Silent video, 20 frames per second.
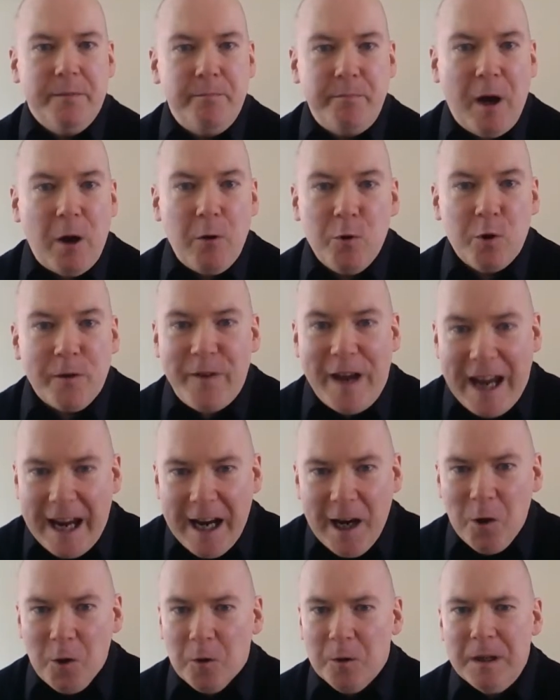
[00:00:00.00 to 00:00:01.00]
power of
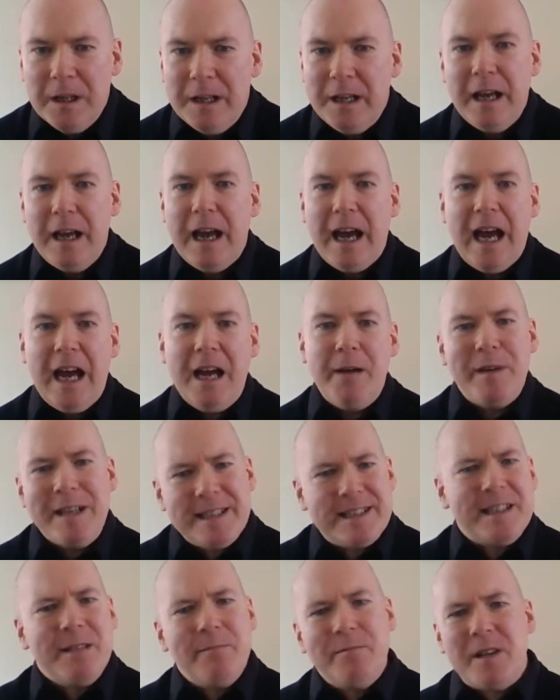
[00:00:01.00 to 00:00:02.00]
hell, and
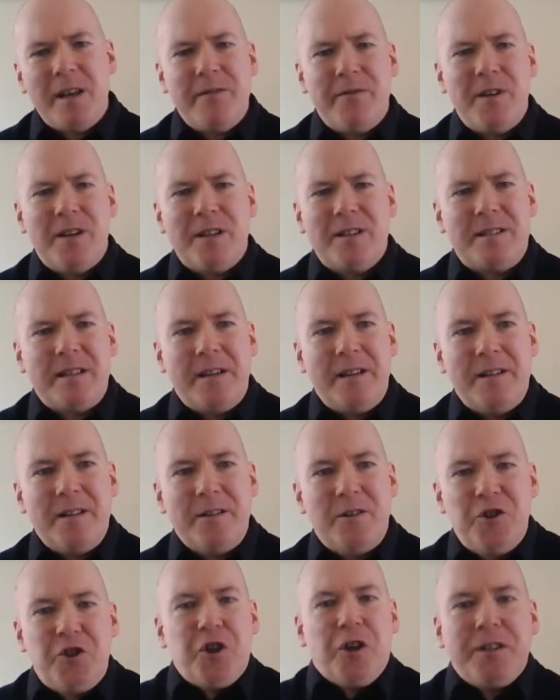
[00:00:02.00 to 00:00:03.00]
it seems that there's
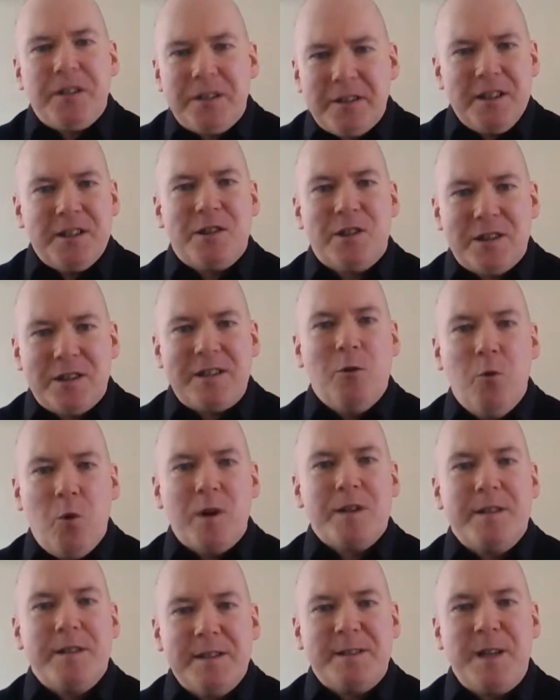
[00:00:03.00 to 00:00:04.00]
justice still
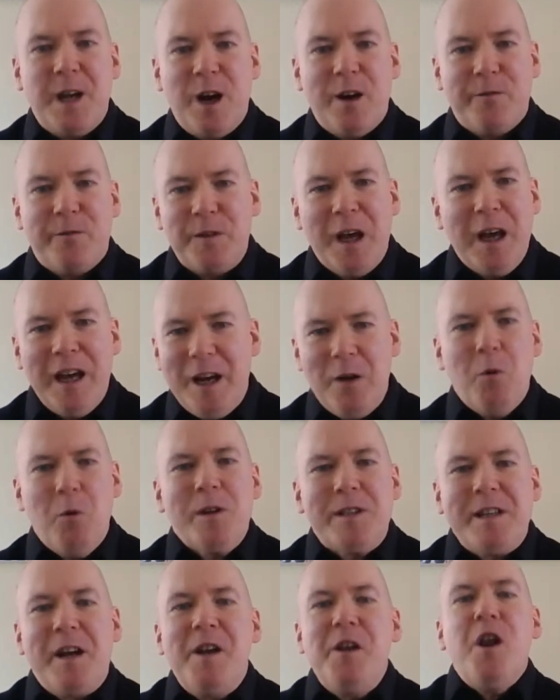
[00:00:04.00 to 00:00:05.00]
wasn't served. It
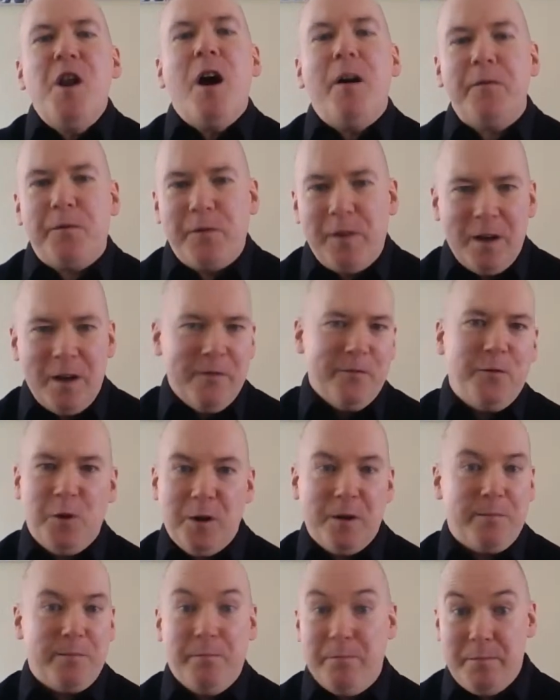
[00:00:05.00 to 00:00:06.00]
wasn't enough
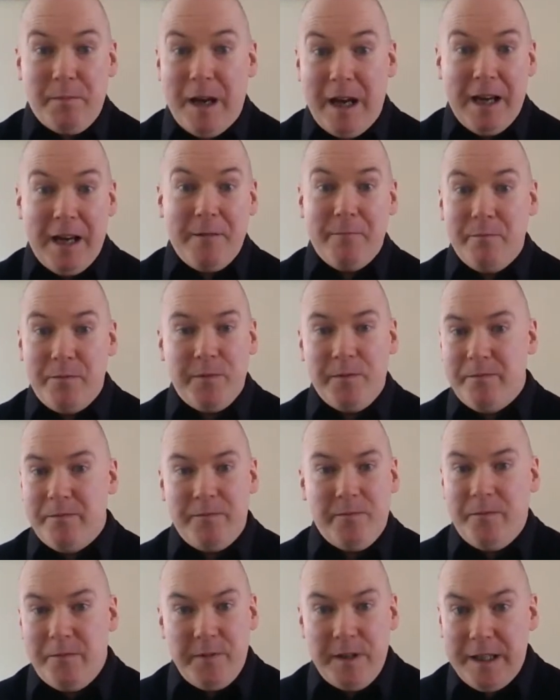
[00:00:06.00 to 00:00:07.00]
for
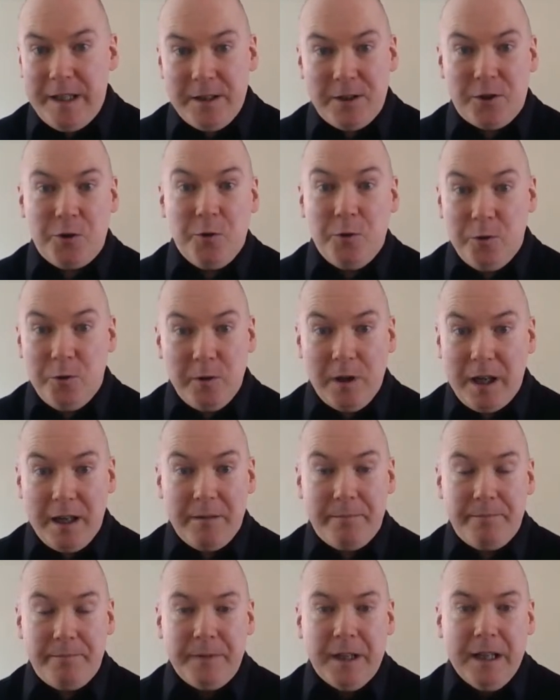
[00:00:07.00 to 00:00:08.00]
these
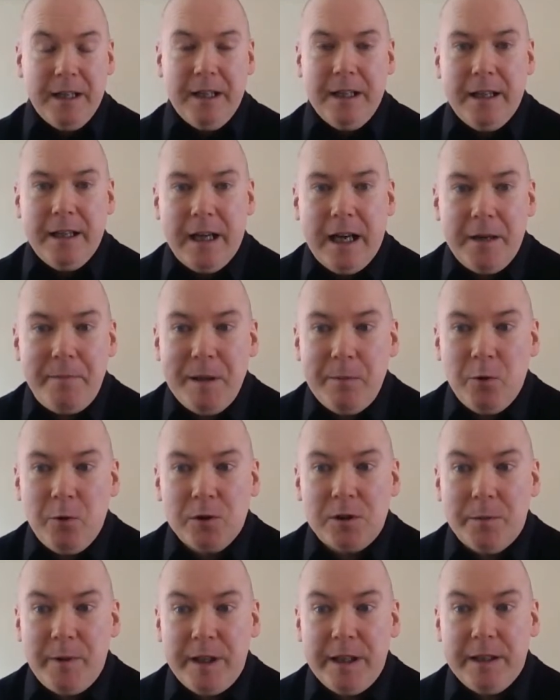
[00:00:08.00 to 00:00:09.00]
two people
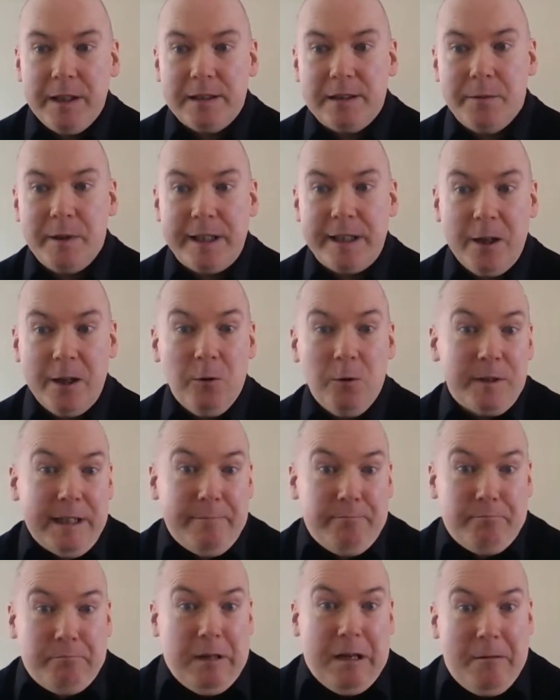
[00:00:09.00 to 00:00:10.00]
to be killed.
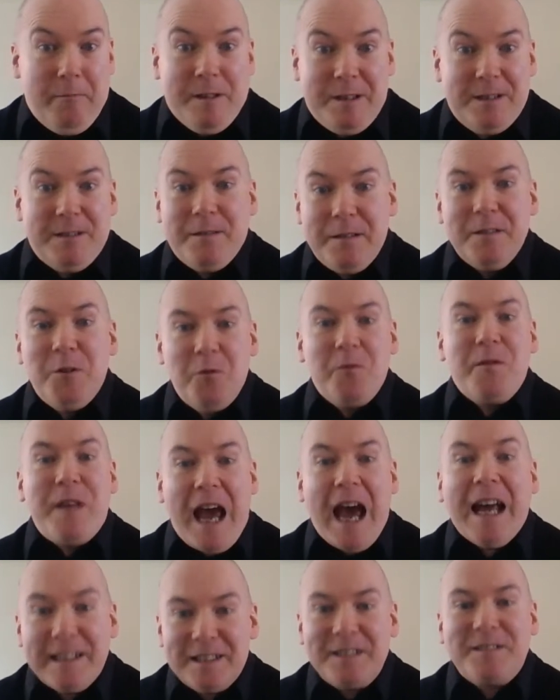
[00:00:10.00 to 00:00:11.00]
It was, they
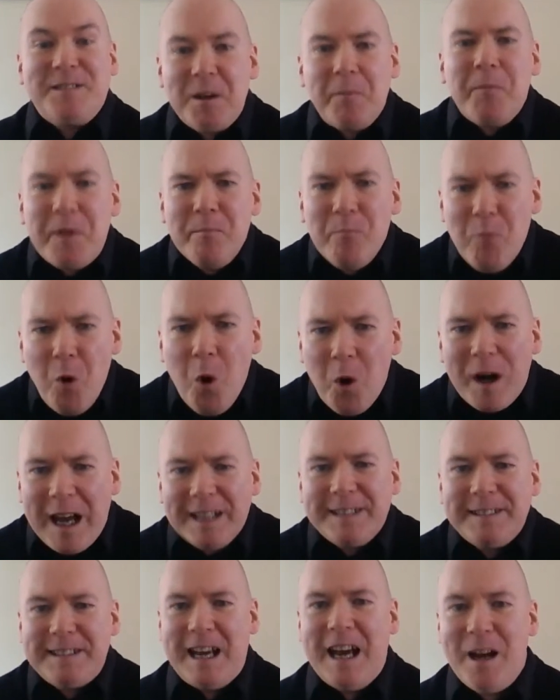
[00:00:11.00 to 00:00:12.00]
had something more
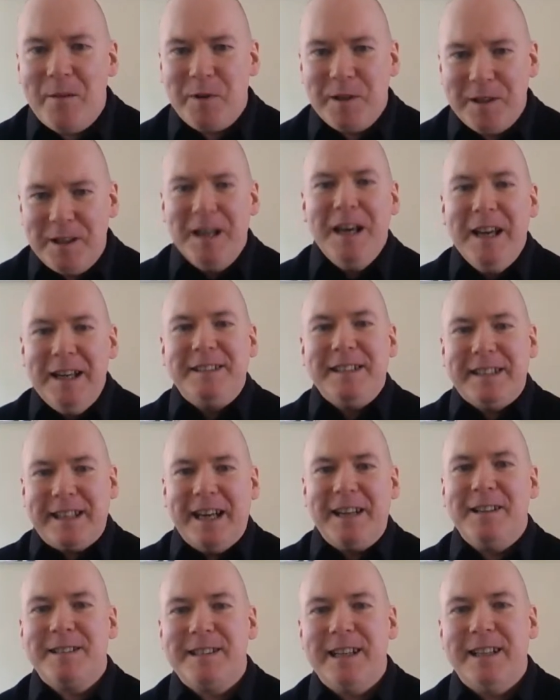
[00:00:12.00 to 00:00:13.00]
had to happen to
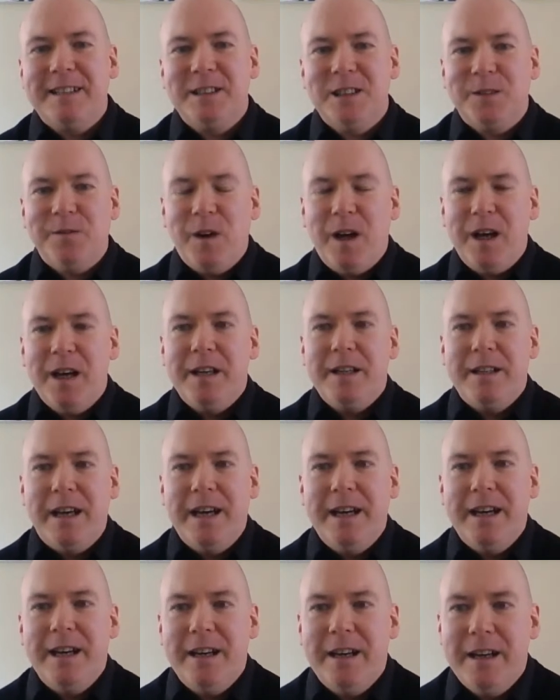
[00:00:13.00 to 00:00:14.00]
kind of satisfy
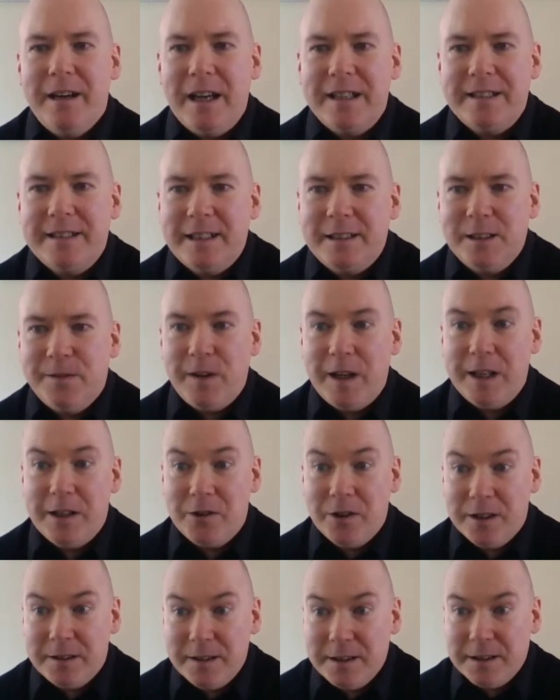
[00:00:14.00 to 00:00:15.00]

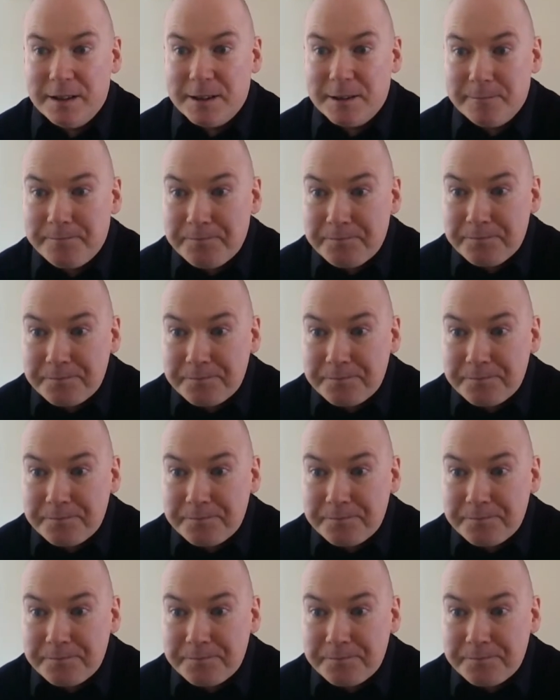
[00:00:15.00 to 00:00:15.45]
justice.